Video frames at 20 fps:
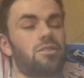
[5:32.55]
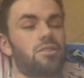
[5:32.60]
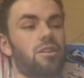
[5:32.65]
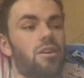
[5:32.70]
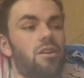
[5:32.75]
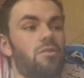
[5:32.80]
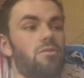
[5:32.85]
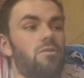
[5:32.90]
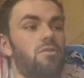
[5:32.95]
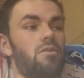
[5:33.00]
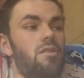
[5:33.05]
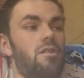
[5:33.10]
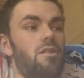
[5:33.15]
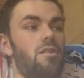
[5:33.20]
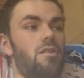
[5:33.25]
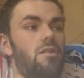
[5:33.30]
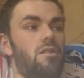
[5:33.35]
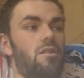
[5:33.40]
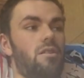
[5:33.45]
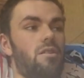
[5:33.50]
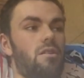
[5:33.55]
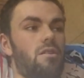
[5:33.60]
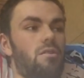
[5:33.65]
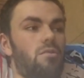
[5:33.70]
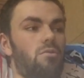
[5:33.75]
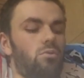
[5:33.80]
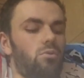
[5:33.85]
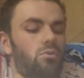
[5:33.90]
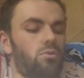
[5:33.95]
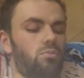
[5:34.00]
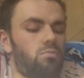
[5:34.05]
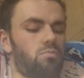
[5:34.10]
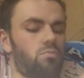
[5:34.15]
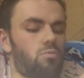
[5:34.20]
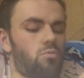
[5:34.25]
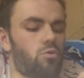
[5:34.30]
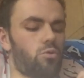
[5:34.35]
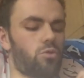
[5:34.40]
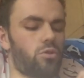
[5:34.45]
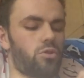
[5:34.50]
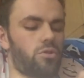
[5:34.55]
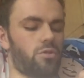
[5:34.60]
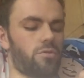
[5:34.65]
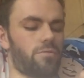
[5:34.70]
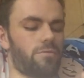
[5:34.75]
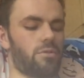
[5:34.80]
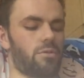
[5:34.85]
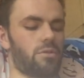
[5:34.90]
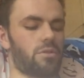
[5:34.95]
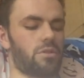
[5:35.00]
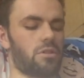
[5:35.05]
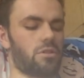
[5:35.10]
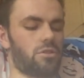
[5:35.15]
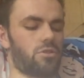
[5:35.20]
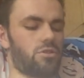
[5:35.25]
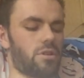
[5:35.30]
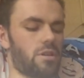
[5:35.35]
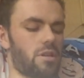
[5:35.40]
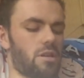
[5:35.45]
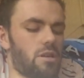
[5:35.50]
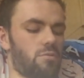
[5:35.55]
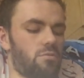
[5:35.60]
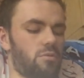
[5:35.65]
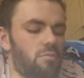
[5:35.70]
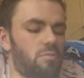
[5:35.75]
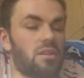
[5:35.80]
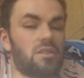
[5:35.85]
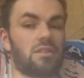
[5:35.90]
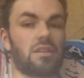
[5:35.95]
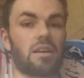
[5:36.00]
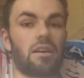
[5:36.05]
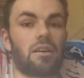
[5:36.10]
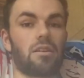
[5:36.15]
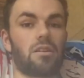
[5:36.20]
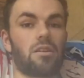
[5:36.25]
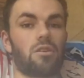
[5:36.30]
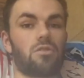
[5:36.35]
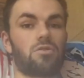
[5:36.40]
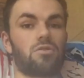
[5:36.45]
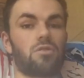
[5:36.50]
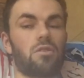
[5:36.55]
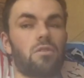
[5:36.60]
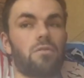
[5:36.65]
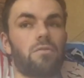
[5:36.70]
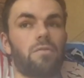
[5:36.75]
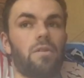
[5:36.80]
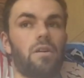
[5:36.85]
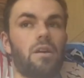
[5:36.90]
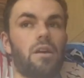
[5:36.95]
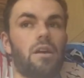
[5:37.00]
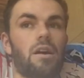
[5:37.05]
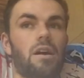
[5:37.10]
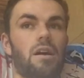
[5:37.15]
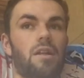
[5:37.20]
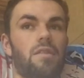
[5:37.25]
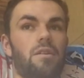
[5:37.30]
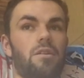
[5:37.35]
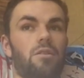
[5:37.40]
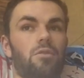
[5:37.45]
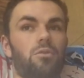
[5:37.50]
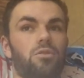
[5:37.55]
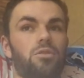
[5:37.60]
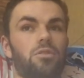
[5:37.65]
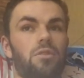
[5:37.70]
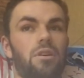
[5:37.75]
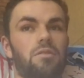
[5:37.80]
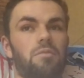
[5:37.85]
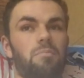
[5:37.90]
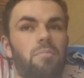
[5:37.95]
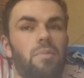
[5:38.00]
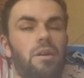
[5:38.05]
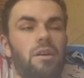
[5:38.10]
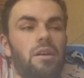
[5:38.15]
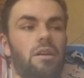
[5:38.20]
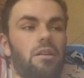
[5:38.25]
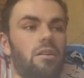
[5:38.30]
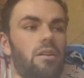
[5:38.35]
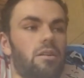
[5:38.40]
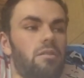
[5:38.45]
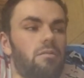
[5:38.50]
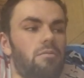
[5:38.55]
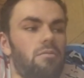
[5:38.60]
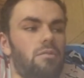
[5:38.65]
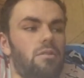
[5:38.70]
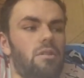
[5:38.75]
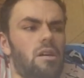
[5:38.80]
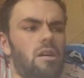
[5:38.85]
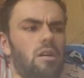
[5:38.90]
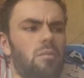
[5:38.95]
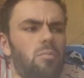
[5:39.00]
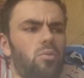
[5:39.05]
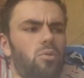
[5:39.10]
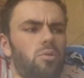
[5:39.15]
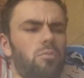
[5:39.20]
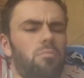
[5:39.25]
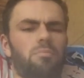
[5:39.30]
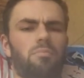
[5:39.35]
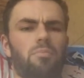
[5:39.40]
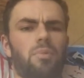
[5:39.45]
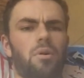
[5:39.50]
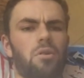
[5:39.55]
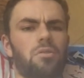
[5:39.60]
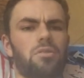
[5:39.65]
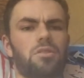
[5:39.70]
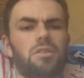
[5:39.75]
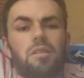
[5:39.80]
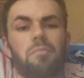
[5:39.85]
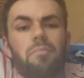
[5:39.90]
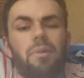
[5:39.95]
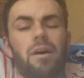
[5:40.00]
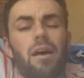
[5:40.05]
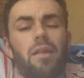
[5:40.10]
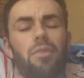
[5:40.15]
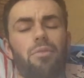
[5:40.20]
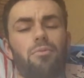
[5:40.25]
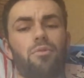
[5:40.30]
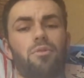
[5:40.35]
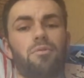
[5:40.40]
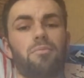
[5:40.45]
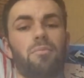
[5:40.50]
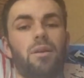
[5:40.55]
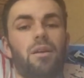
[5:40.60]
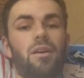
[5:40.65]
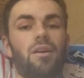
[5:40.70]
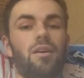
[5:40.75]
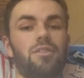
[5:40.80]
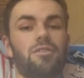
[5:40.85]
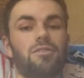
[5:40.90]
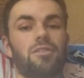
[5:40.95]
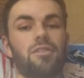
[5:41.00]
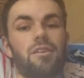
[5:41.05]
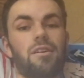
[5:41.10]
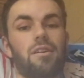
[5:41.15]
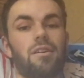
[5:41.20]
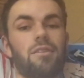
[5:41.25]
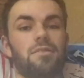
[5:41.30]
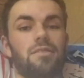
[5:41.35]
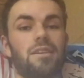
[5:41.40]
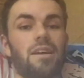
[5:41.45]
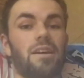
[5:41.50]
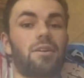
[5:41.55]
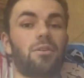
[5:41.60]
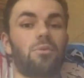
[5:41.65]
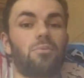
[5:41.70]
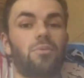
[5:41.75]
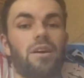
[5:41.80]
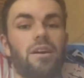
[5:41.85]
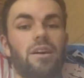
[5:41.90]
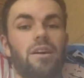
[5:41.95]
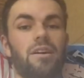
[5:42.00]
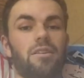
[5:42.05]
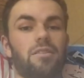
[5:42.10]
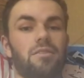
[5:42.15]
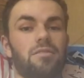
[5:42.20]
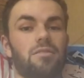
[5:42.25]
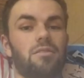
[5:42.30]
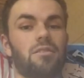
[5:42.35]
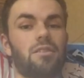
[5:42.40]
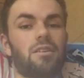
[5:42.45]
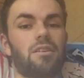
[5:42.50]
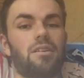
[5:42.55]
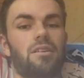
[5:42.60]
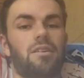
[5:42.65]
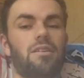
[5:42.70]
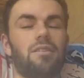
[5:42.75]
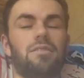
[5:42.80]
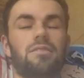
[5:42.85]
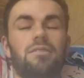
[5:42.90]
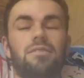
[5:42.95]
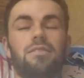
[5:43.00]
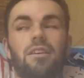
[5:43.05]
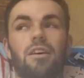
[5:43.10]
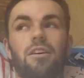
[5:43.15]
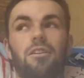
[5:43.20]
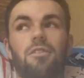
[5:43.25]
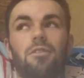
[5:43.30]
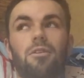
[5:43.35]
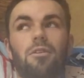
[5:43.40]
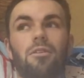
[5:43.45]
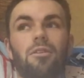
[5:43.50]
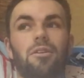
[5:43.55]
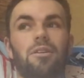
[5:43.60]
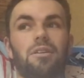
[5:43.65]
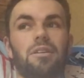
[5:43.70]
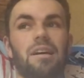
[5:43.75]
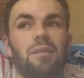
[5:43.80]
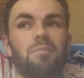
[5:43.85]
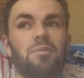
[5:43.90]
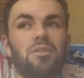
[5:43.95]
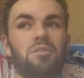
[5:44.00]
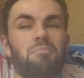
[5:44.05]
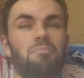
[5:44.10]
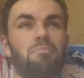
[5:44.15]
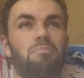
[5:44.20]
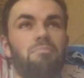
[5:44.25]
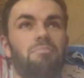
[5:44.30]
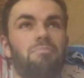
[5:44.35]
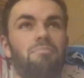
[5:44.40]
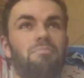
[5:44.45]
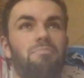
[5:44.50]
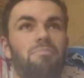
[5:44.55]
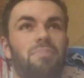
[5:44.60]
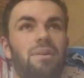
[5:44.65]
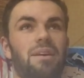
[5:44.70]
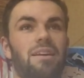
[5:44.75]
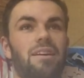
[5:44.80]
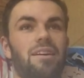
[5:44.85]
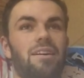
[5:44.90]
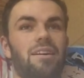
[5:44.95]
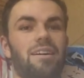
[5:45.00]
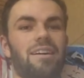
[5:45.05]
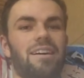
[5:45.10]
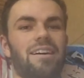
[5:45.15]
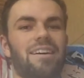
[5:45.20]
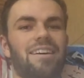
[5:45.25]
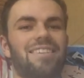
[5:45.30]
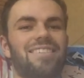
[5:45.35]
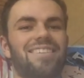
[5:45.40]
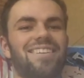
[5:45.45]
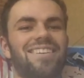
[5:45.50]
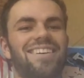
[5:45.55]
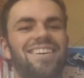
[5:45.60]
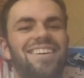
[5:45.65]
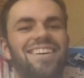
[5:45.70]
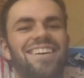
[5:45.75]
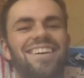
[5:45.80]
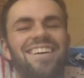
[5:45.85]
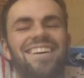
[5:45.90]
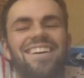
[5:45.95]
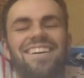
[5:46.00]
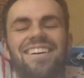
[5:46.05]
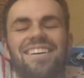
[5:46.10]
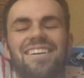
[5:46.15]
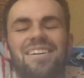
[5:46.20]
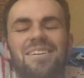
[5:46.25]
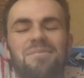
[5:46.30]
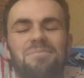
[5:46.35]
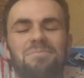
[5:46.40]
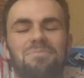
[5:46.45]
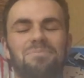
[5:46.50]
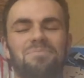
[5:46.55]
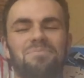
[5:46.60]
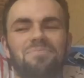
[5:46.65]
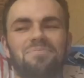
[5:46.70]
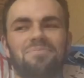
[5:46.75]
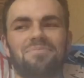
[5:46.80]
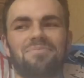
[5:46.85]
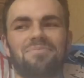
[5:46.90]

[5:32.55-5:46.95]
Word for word: So all the water and fluids I was drinking was being taken note of, and then I also had to pee in like cardboard pots in the bathroom so they could take it away and take a good look at how much pee I had, um,